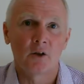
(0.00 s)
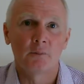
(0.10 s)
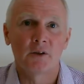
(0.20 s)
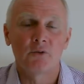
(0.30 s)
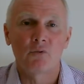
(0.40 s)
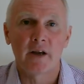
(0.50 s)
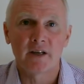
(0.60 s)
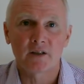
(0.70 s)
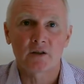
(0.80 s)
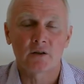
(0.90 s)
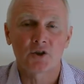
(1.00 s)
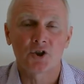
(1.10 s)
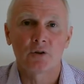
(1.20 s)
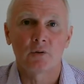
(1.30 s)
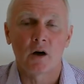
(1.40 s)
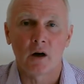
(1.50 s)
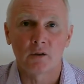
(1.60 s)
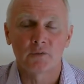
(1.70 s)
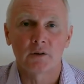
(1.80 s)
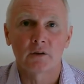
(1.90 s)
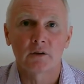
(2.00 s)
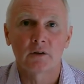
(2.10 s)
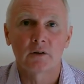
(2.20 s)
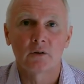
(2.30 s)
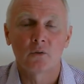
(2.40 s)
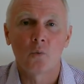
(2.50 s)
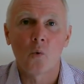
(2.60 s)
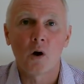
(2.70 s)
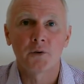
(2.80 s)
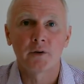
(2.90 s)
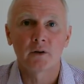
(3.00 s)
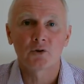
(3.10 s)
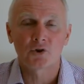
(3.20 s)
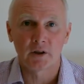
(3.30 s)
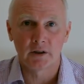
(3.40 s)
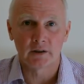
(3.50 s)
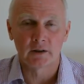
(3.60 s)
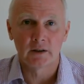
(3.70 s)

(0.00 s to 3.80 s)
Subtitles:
globally raised to the tune of $1 trillion.